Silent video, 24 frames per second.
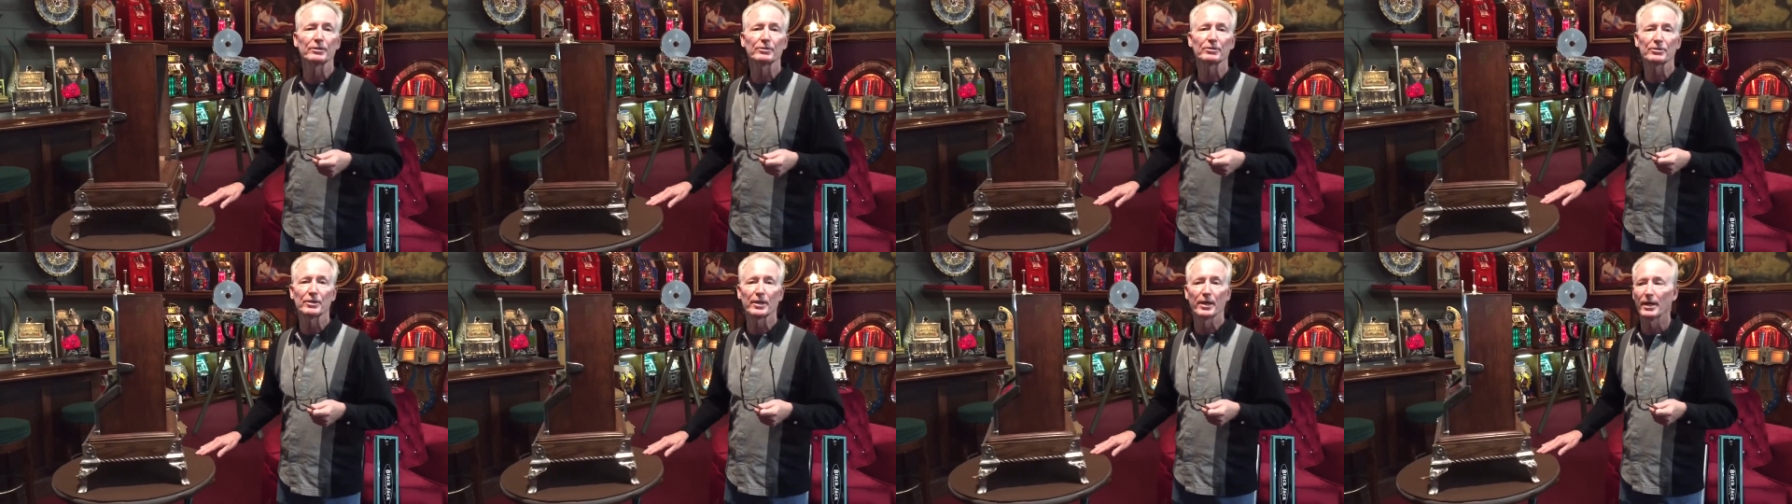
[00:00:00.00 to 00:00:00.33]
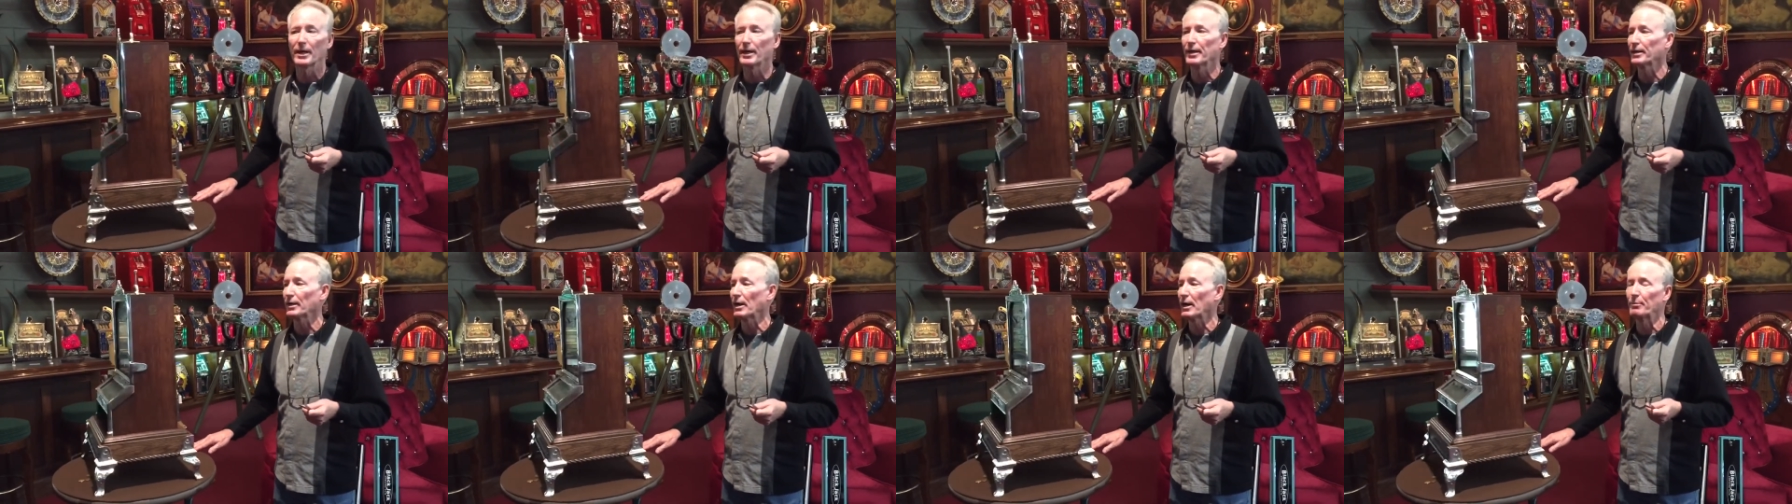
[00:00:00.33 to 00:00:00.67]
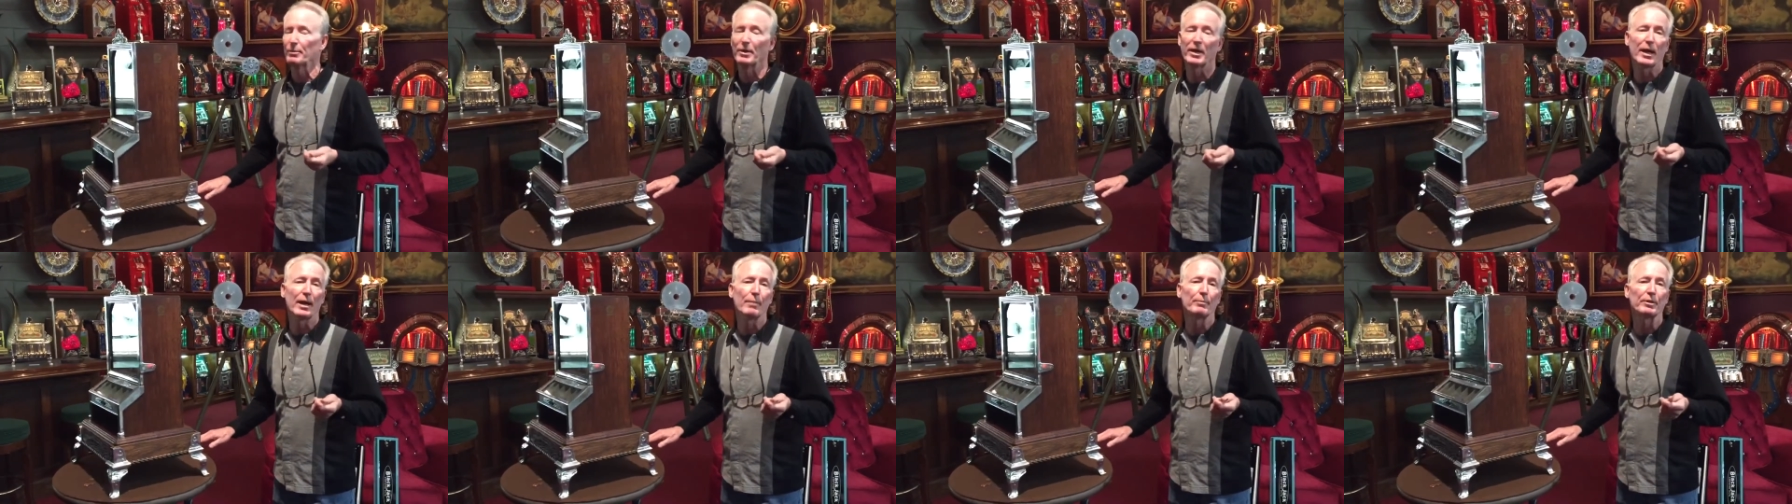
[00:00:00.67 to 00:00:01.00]
us and I'll
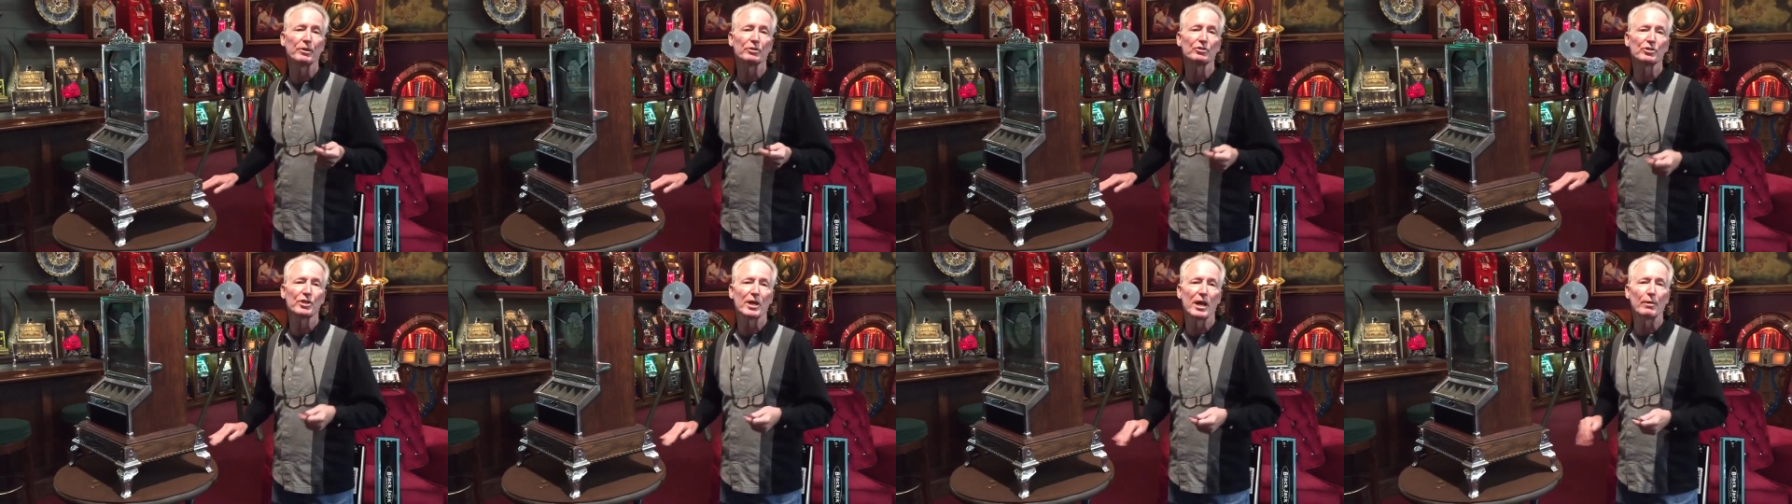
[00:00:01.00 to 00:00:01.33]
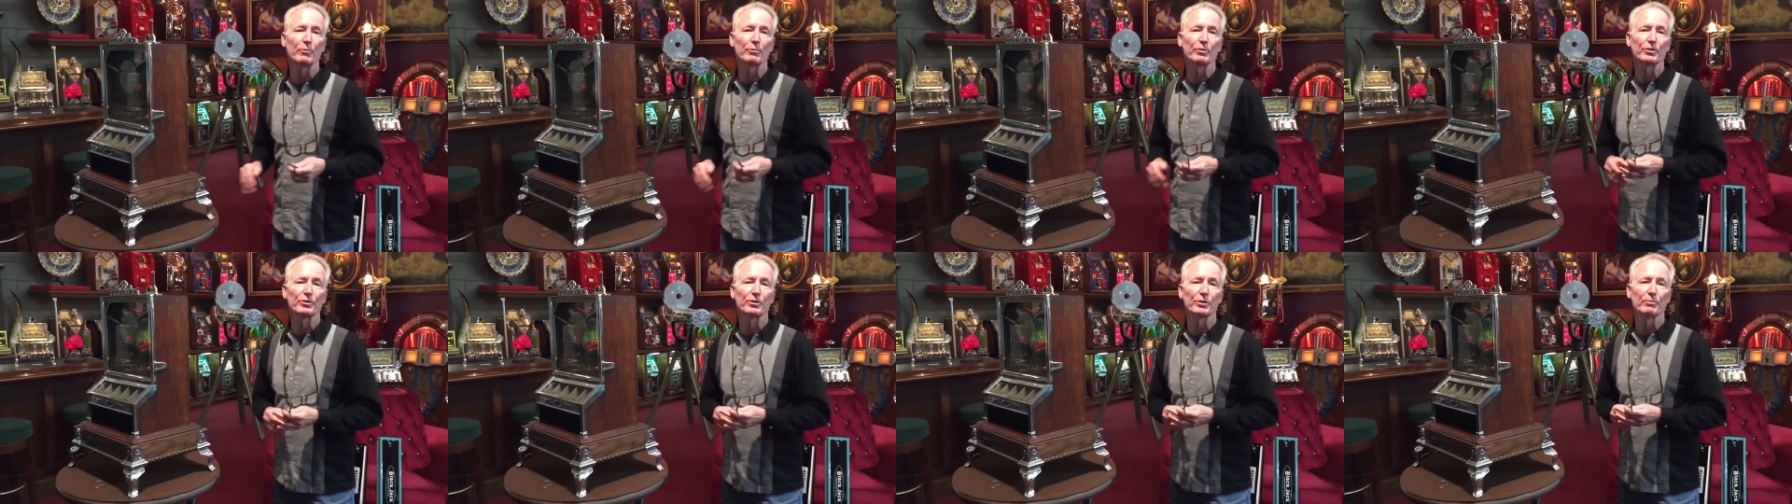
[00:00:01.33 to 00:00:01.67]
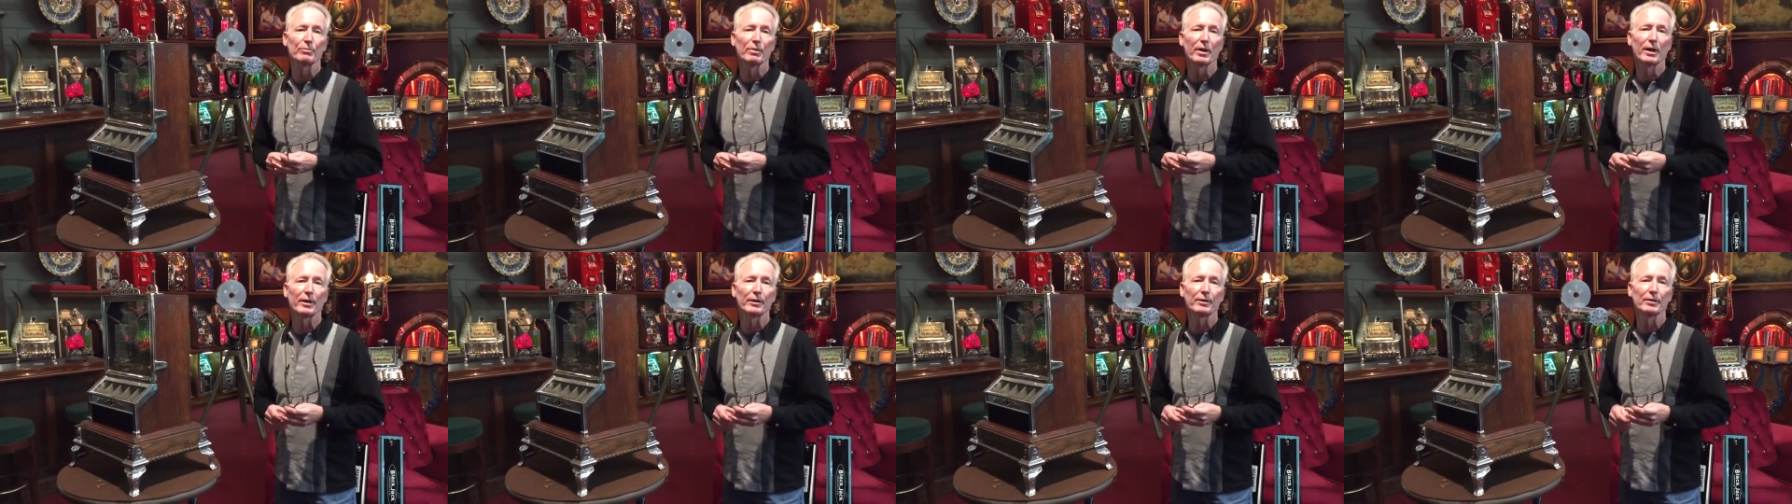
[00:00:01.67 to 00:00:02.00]
be happy to chat with you
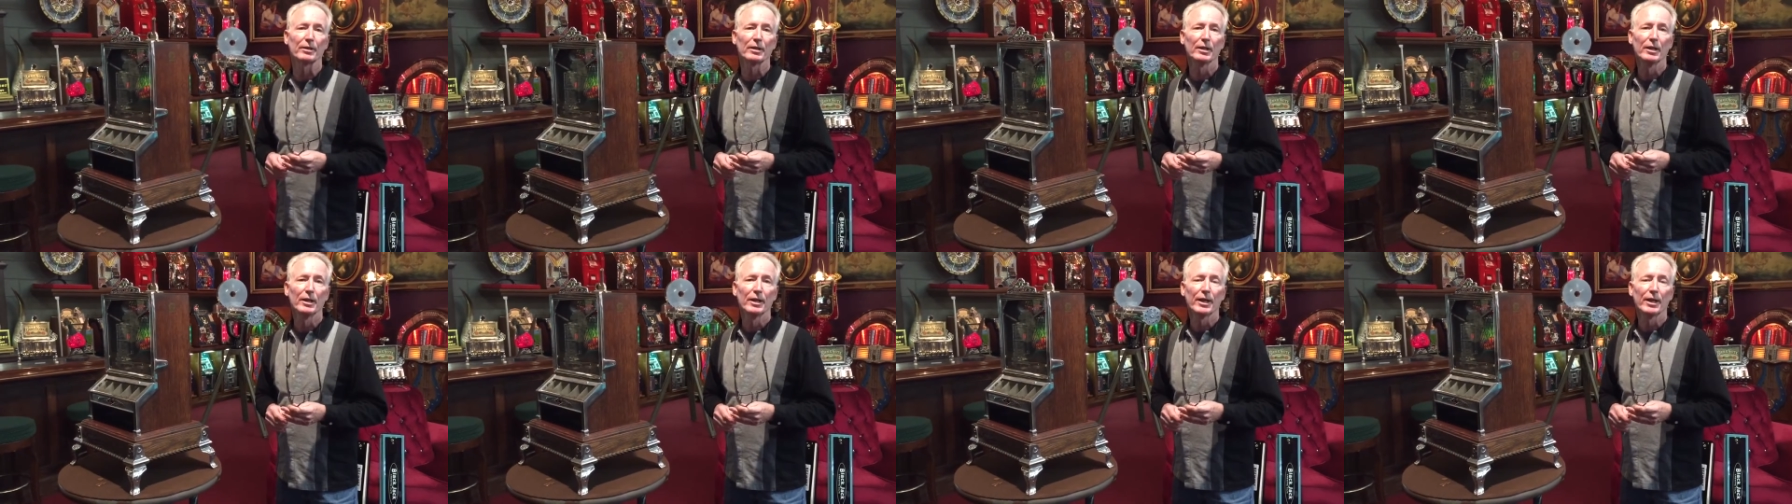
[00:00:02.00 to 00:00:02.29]
about it.